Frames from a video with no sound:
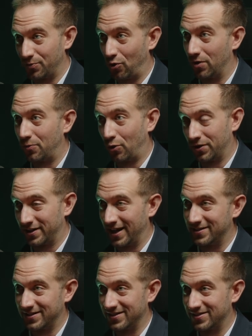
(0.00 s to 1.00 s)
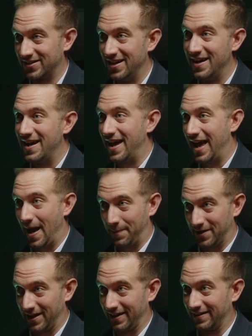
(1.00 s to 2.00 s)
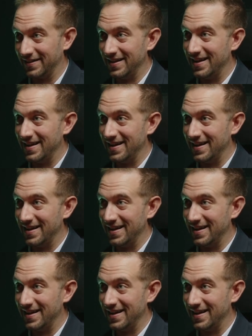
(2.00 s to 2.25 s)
more important cases happening